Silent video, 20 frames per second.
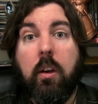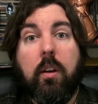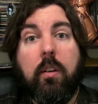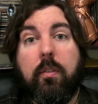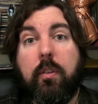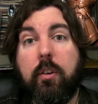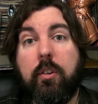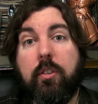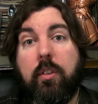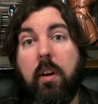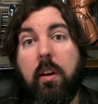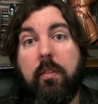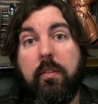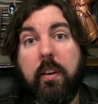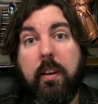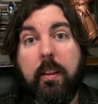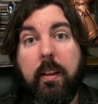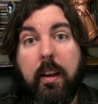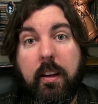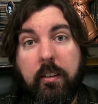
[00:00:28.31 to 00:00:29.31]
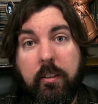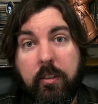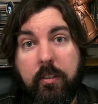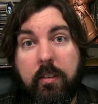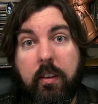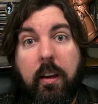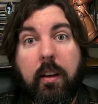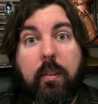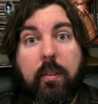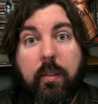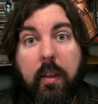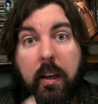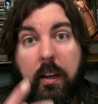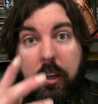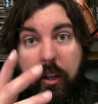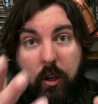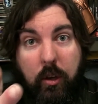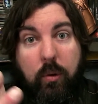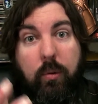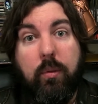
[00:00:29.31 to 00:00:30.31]
First off, I'd like to say
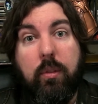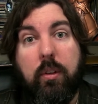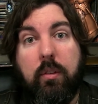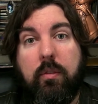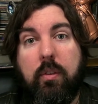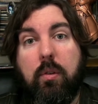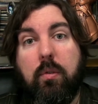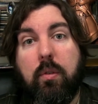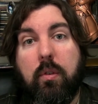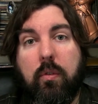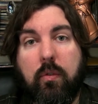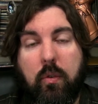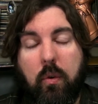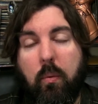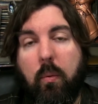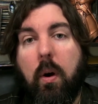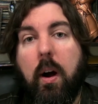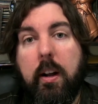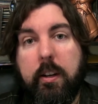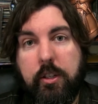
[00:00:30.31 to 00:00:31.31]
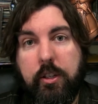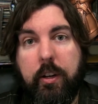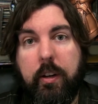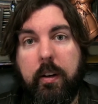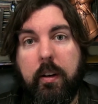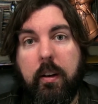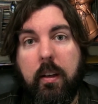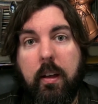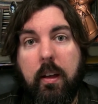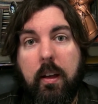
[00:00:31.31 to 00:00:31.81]
thank you, the viewer, for watching.